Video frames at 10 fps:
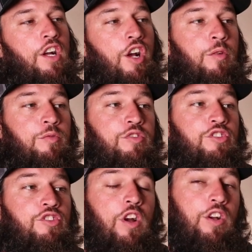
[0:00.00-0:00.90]
Comes with the
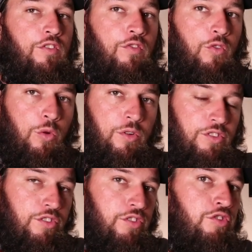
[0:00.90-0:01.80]
Striker 4,
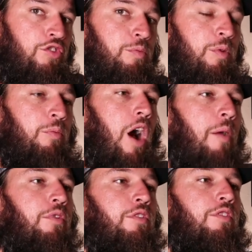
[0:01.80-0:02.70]
which is a super
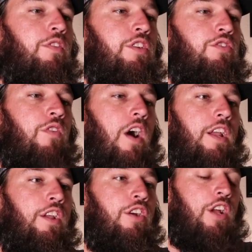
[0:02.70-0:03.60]
popular fish
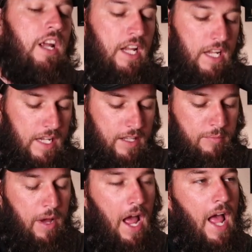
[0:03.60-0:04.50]
finder. In the
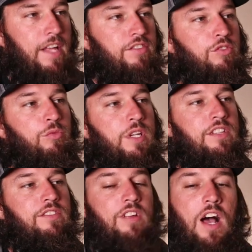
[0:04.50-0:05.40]
past, we
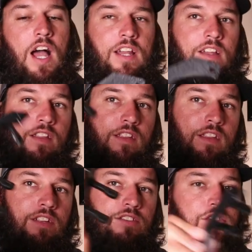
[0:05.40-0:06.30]
designed
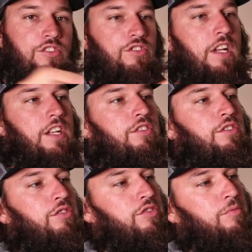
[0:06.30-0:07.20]
this
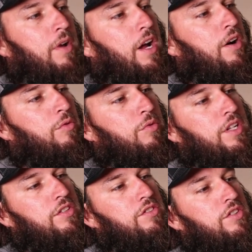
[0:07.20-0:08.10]
transducer mount,
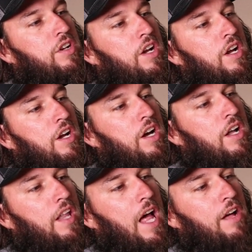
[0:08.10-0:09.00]
which
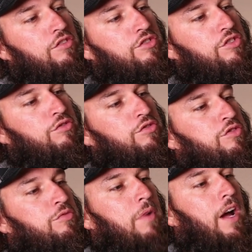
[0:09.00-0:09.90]
allowed you
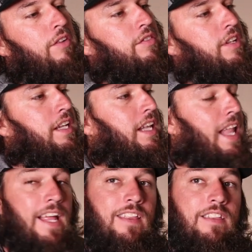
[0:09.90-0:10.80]
to mount it
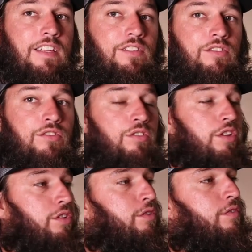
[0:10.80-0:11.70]
like this to
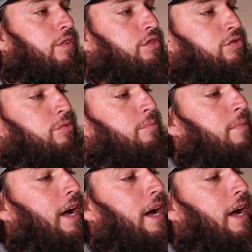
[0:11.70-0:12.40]
the universal